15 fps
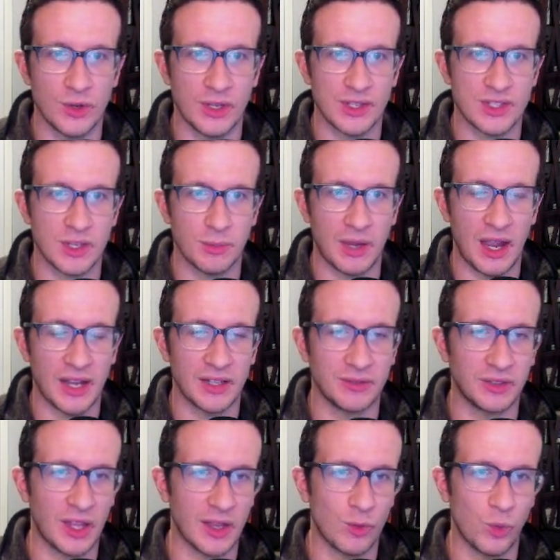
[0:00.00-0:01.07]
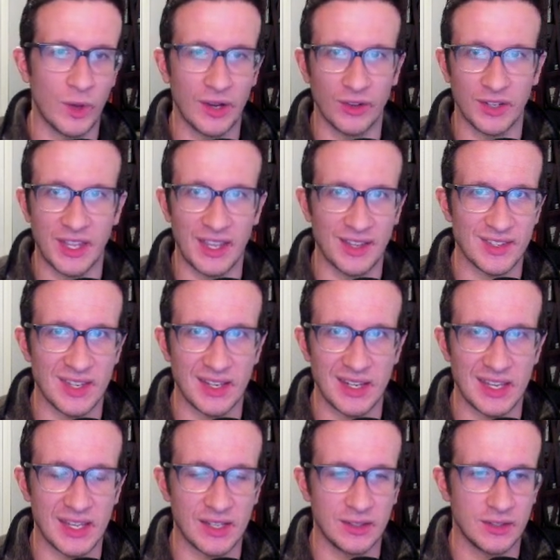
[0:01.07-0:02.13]
and you get some kind of like weird King's
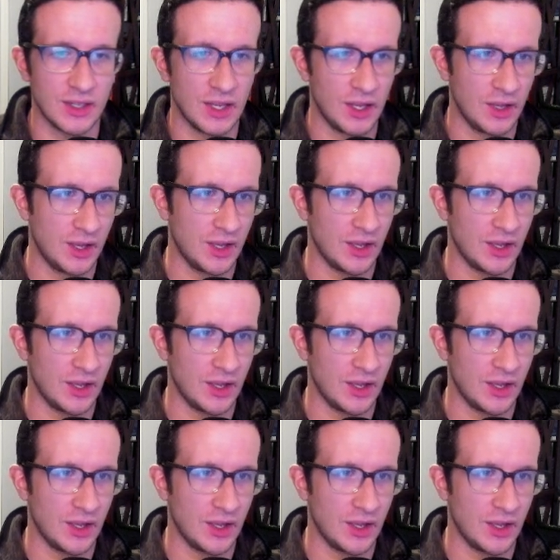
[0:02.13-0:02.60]
Indian